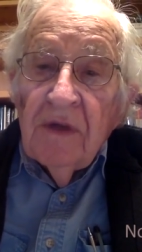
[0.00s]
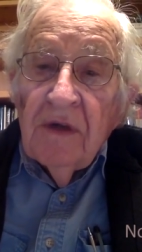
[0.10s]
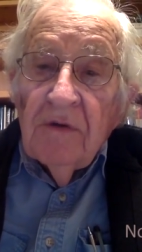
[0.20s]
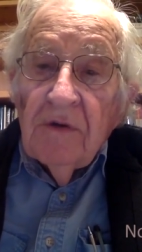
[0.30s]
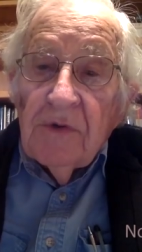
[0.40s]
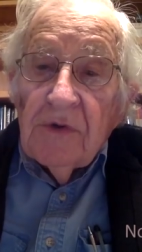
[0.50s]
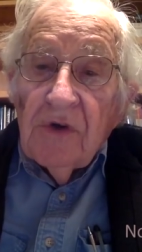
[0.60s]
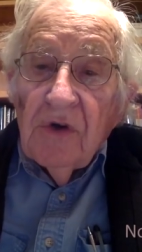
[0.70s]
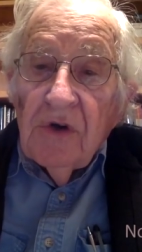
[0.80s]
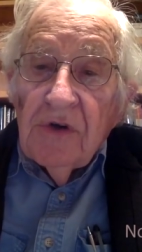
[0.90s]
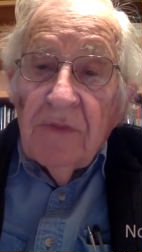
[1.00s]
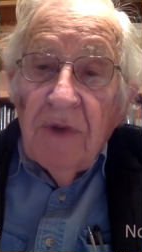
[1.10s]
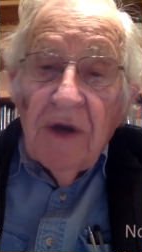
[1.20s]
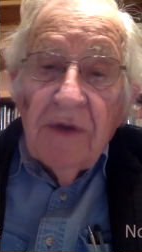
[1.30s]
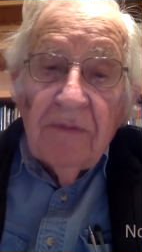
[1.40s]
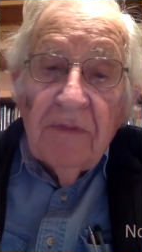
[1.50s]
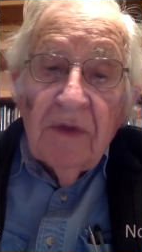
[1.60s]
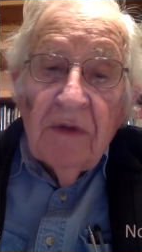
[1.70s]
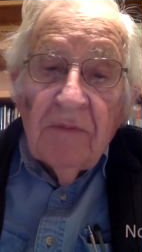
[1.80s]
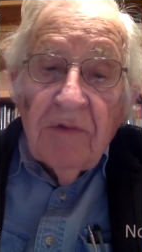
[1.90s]
which was caused by
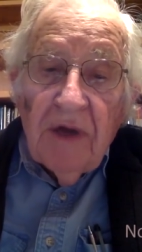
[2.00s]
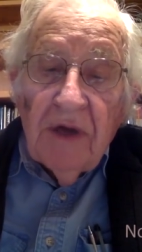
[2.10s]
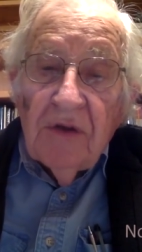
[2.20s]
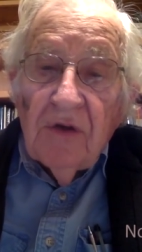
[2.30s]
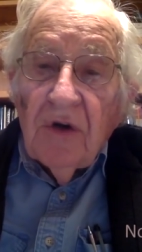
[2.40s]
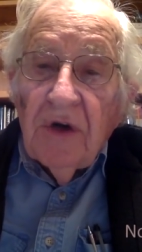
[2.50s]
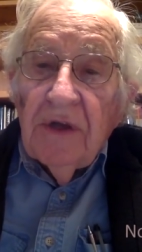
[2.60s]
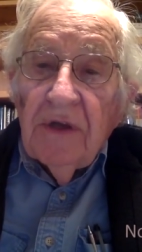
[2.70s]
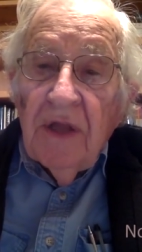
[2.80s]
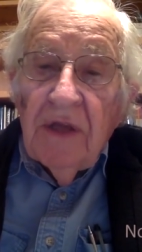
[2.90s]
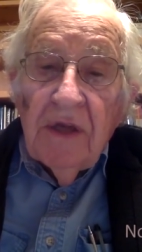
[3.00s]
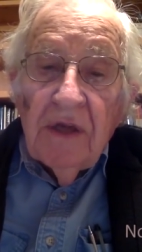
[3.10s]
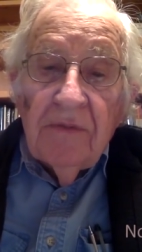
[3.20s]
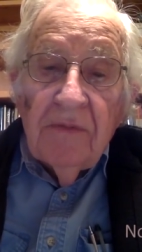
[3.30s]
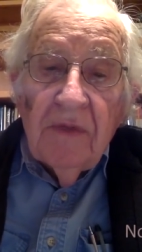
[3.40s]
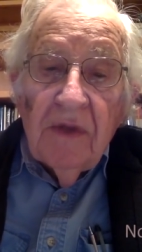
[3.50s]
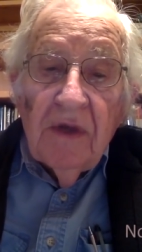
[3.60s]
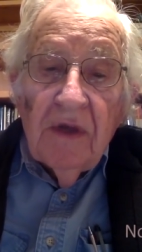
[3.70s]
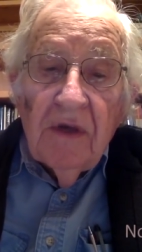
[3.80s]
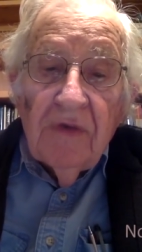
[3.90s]
predatory lending
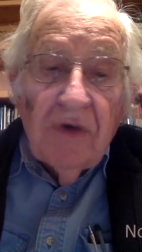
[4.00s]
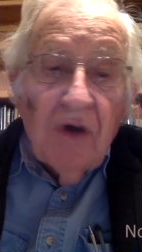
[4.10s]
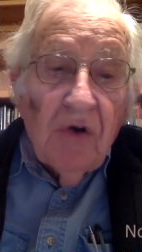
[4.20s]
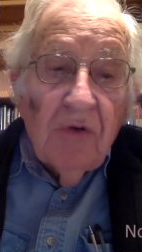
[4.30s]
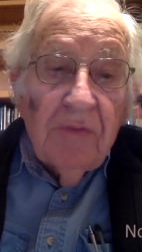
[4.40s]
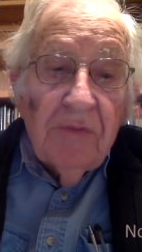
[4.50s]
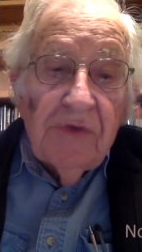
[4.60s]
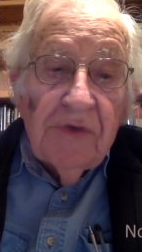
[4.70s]
for homes,